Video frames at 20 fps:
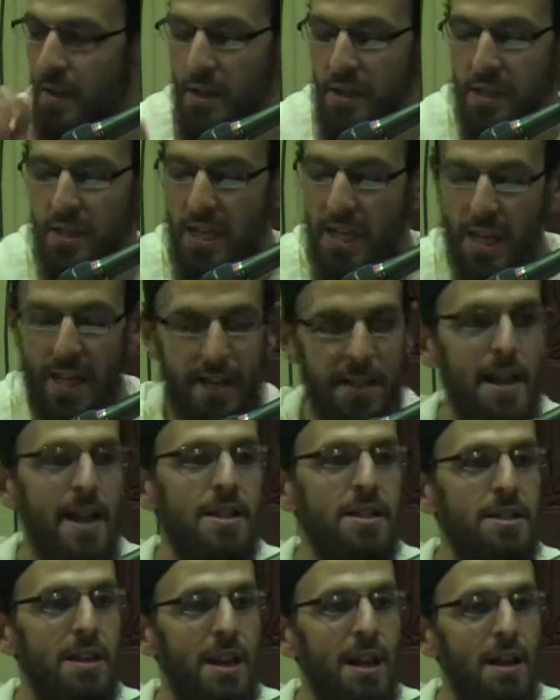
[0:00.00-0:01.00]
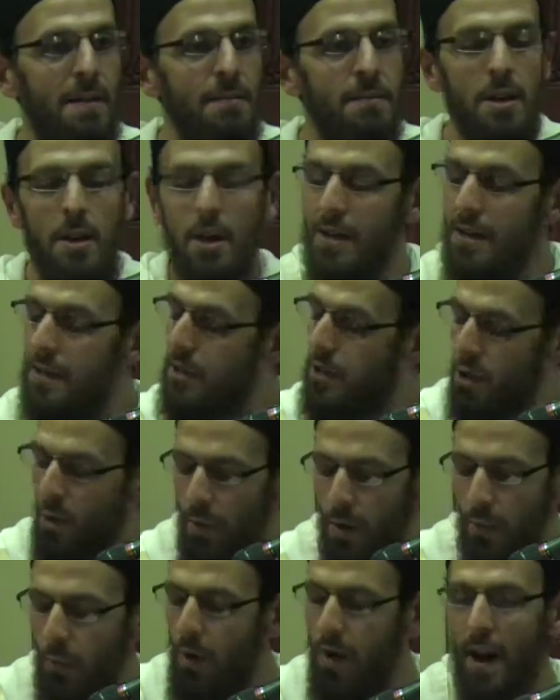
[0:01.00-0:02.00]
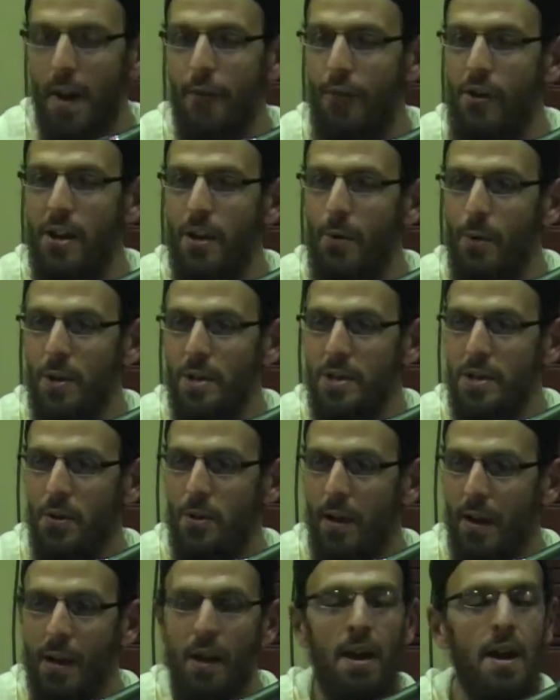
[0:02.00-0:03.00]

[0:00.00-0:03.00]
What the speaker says: sitting next to him, doing whatever he was doing.